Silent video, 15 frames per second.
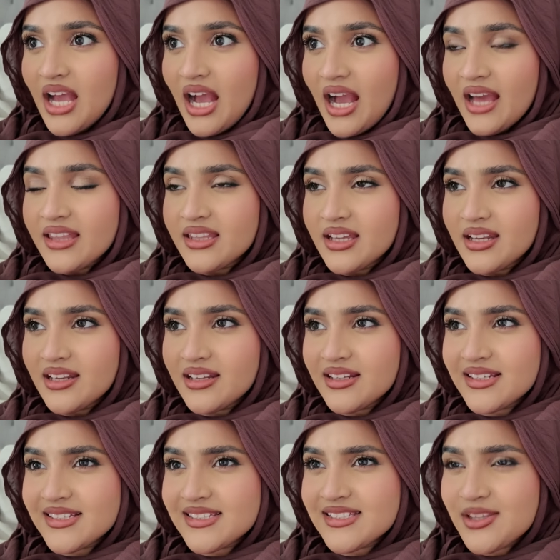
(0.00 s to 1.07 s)
and then
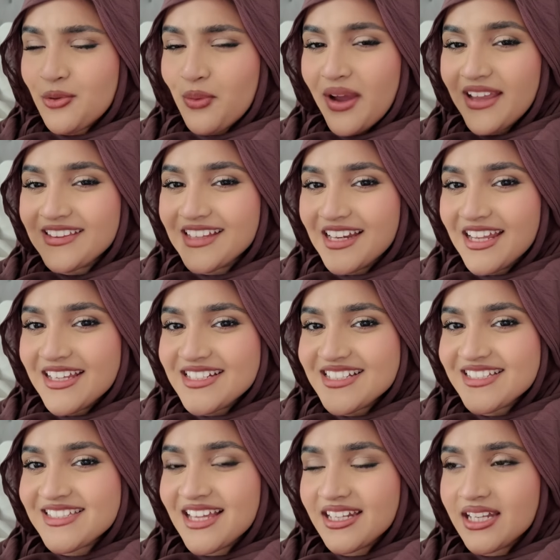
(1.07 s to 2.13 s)
it's the way the lady
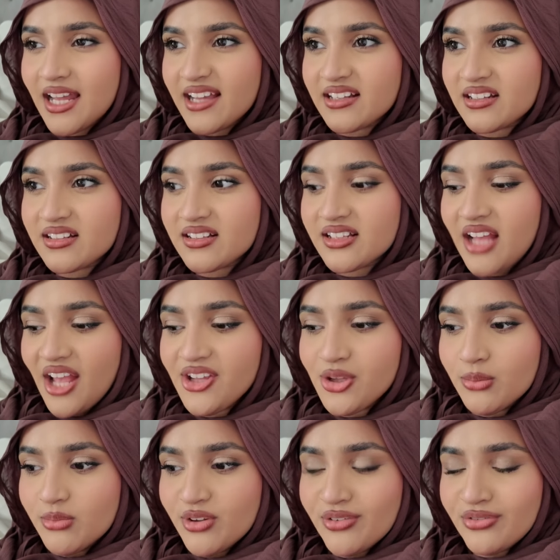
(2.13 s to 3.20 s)
said, like, can you
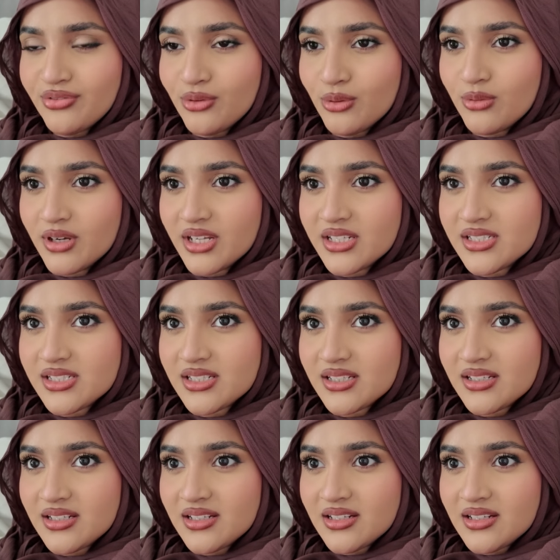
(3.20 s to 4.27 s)
move forward?
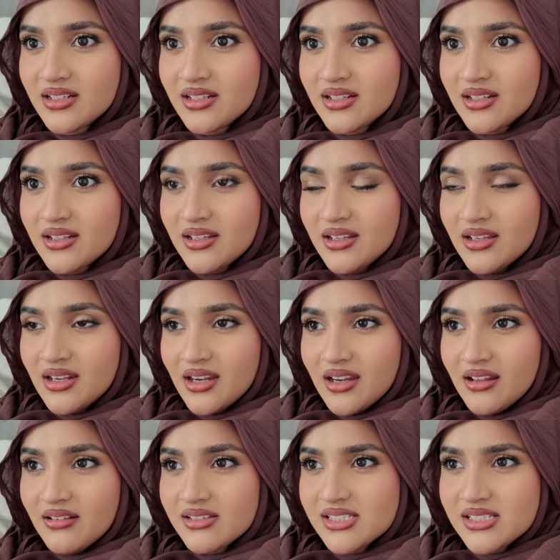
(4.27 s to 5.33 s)
And
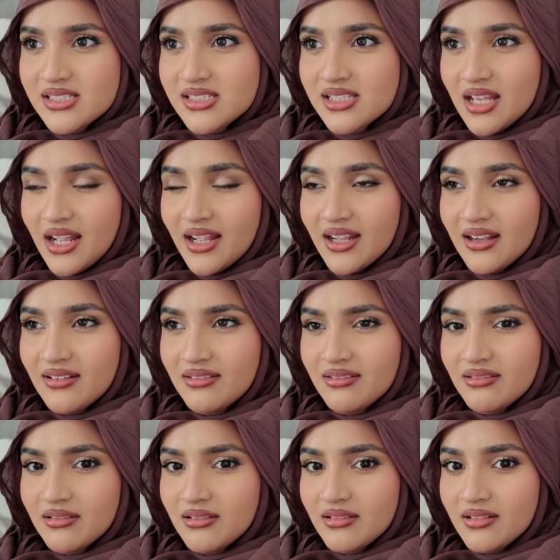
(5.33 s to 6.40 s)
I was just like,
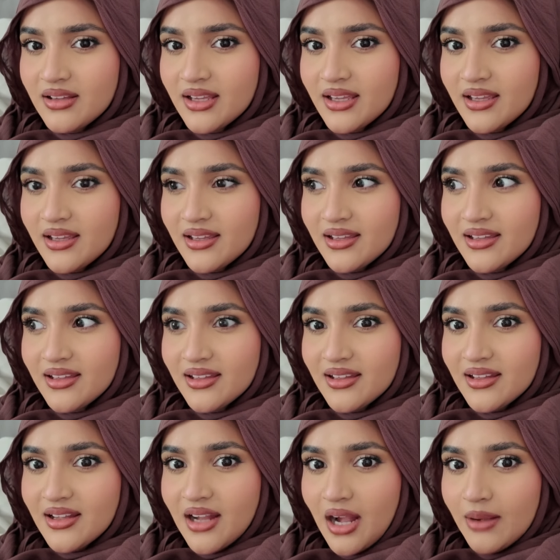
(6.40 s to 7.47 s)
okay.
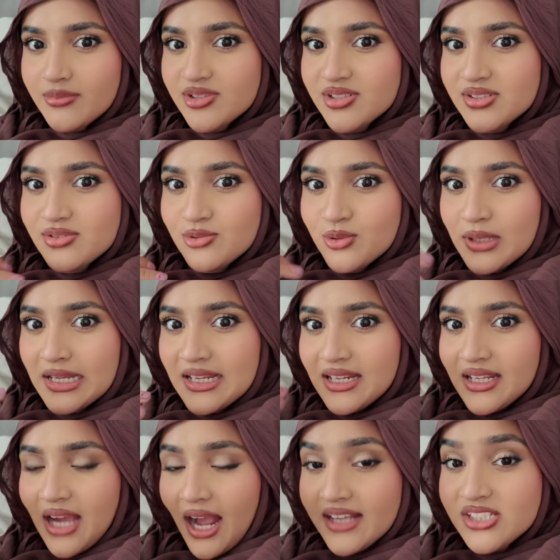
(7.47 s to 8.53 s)
I'm just
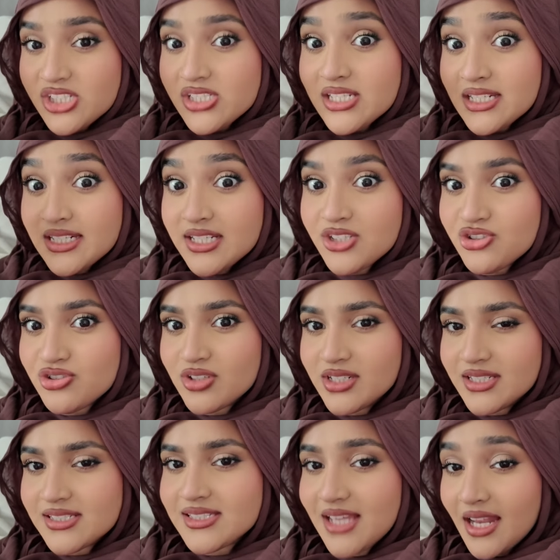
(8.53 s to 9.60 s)
quickly, I just
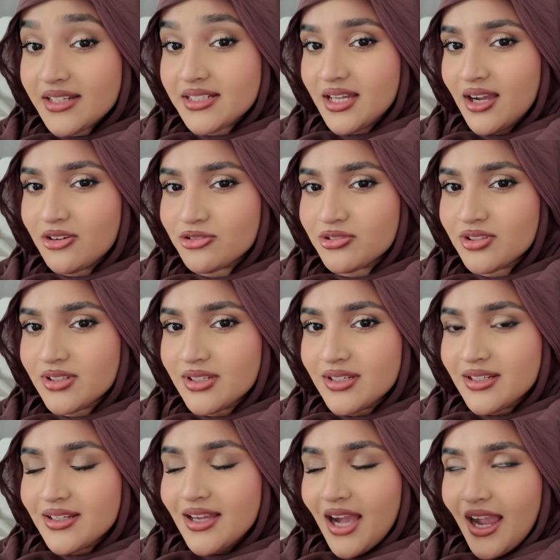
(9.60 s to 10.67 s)
literally sat down.
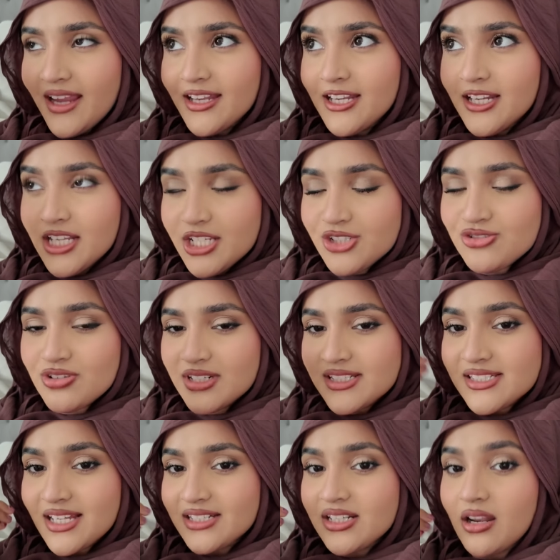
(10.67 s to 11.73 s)
I literally
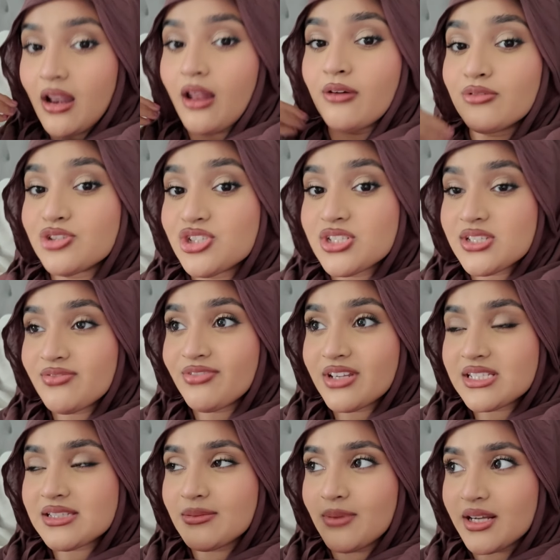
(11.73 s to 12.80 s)
sat down and I was just
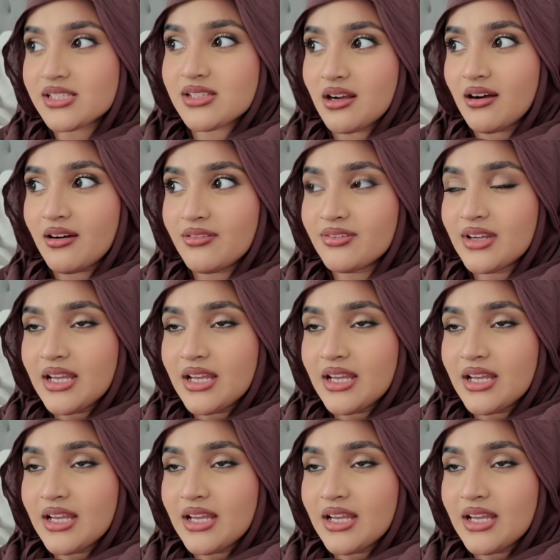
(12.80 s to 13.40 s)
fixing my scarf.